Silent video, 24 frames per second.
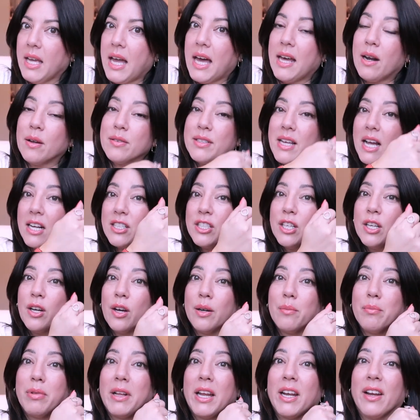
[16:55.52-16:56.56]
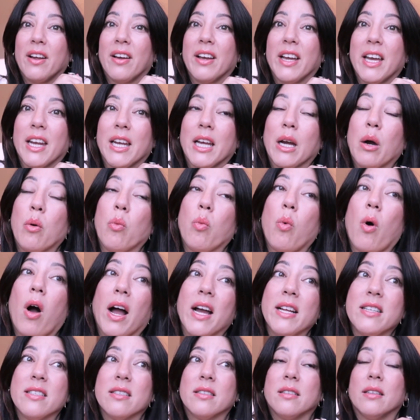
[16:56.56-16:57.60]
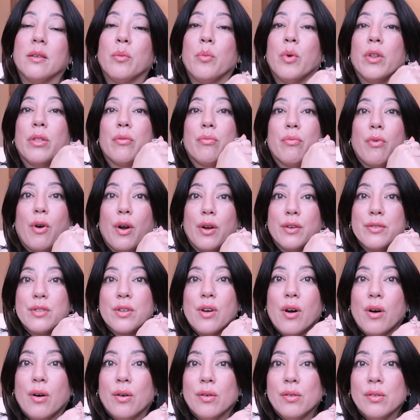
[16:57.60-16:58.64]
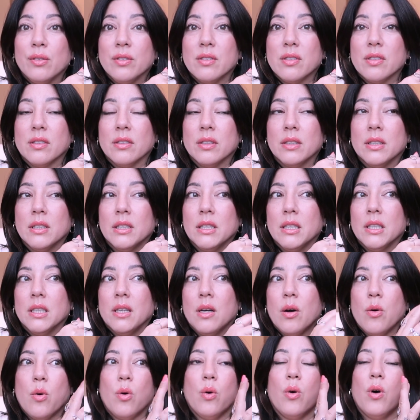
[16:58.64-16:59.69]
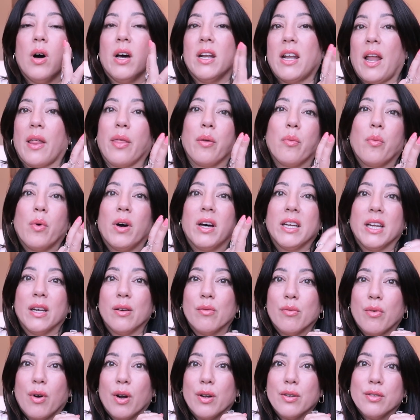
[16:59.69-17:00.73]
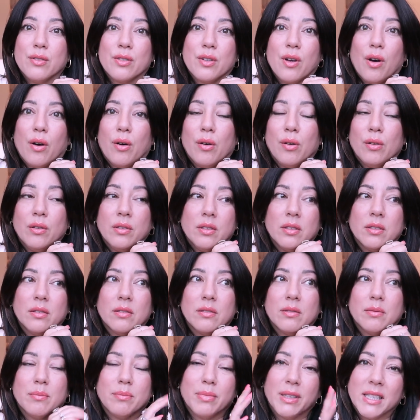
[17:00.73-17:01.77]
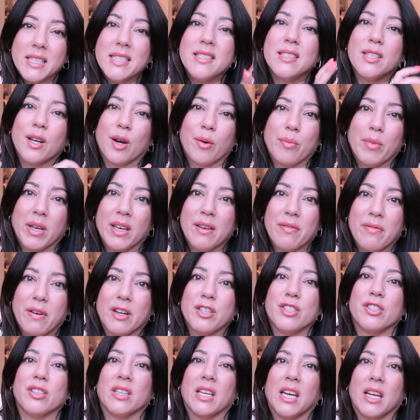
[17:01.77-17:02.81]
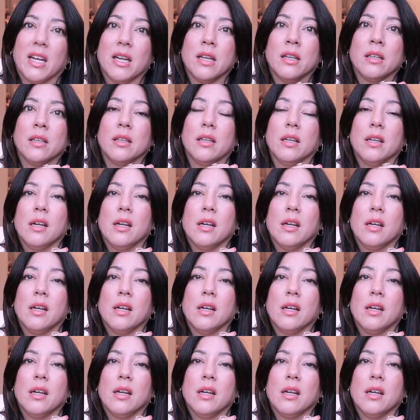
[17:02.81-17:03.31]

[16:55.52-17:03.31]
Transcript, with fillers: And I was actually kind of planning on getting a white with rose gold, or another one in rose gold. Please tell me if I should get it.